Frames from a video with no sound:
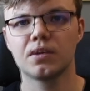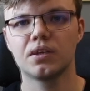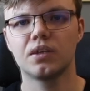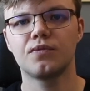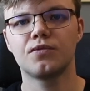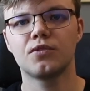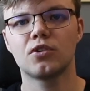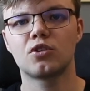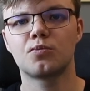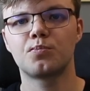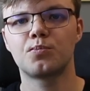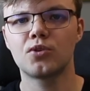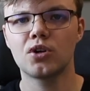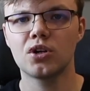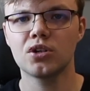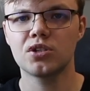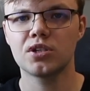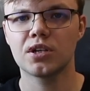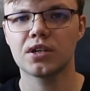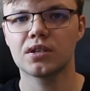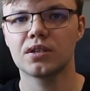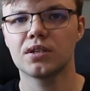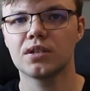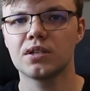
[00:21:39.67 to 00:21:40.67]
If your
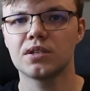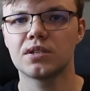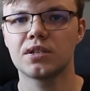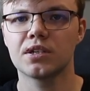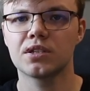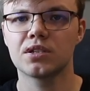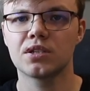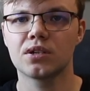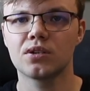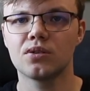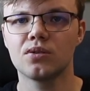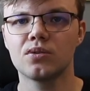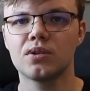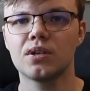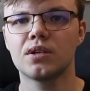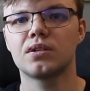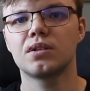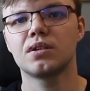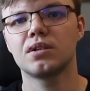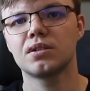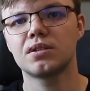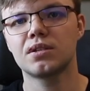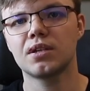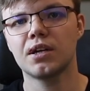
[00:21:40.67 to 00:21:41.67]
project is
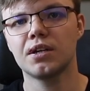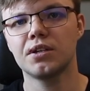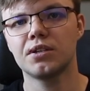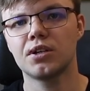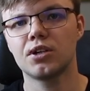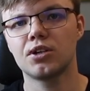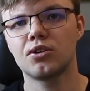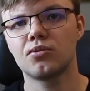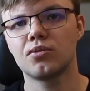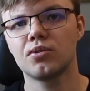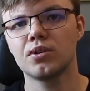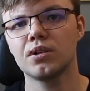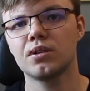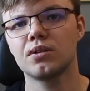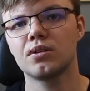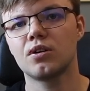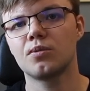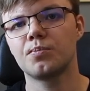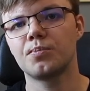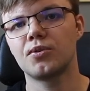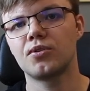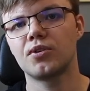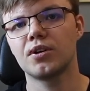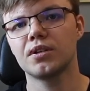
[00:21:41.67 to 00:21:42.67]
executed inside a real
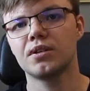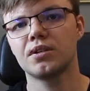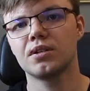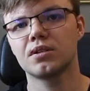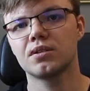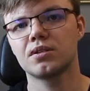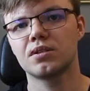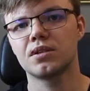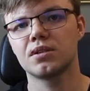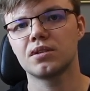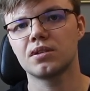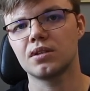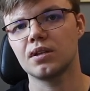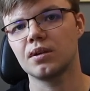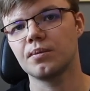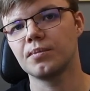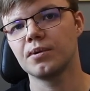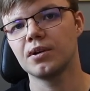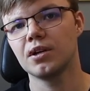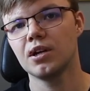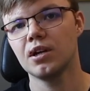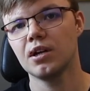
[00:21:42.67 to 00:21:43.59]
operating system